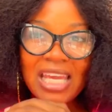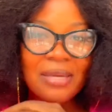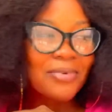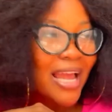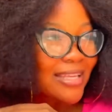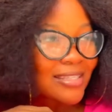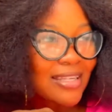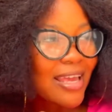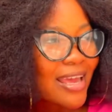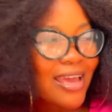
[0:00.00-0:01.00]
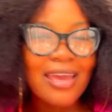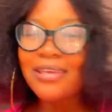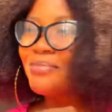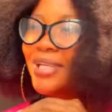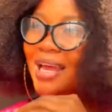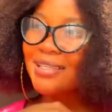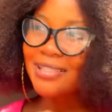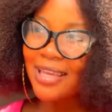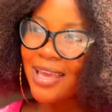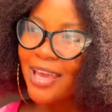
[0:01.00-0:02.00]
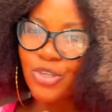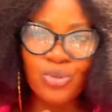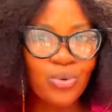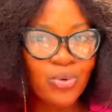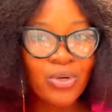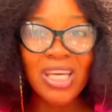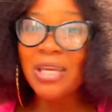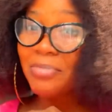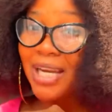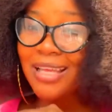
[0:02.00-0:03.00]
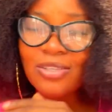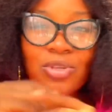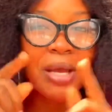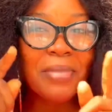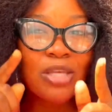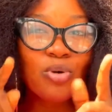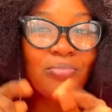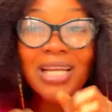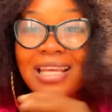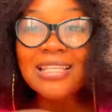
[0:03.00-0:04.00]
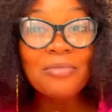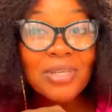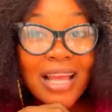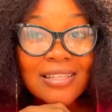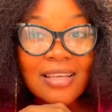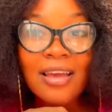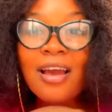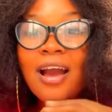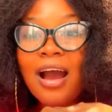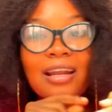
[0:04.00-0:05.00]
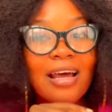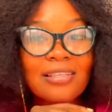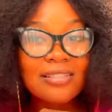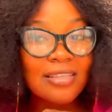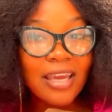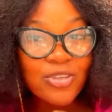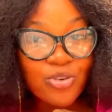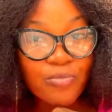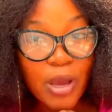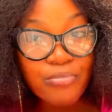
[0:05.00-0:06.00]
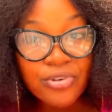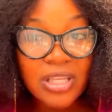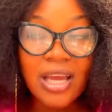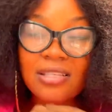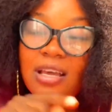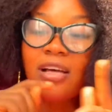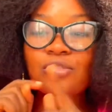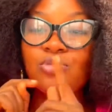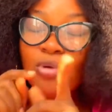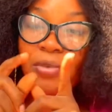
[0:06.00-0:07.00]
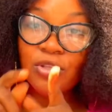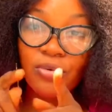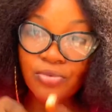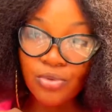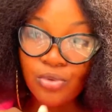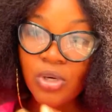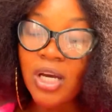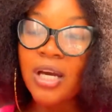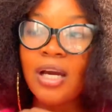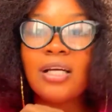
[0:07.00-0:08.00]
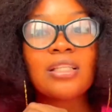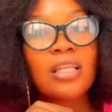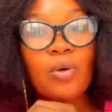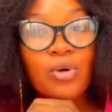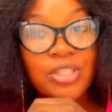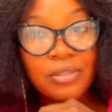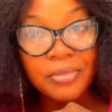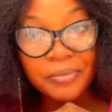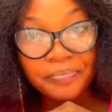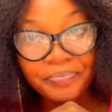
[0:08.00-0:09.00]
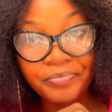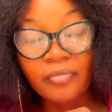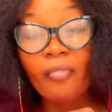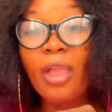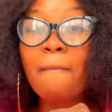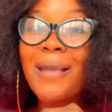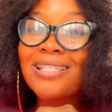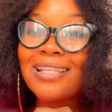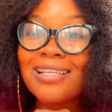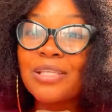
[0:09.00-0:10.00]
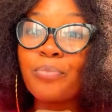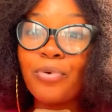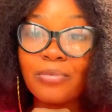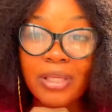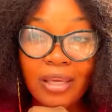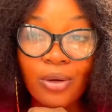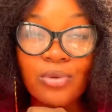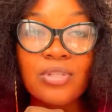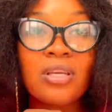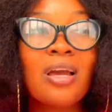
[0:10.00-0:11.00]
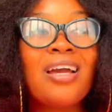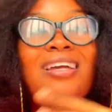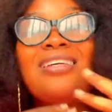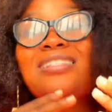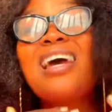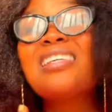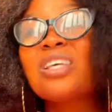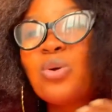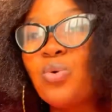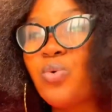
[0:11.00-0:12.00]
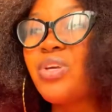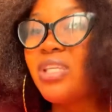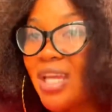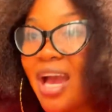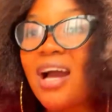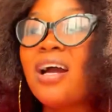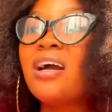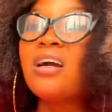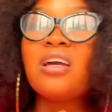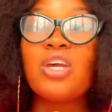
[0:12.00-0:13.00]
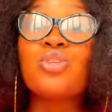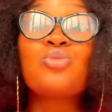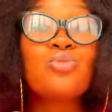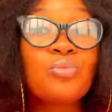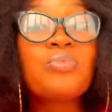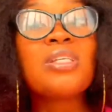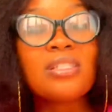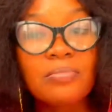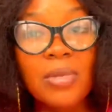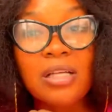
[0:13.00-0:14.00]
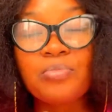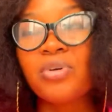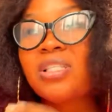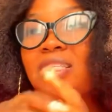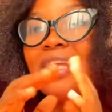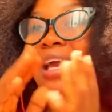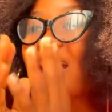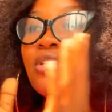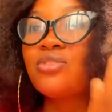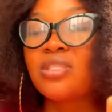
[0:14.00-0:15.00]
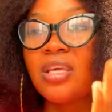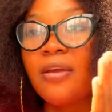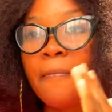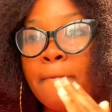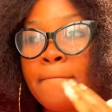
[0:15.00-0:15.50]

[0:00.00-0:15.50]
it be like say, you know, it be like this. So that mean, you know, be like say, it be like say. And that's the case of my brothers and so many of you that are watching me. Masters in public health, years ago, yeah, it used to be in demand, but like I used to say,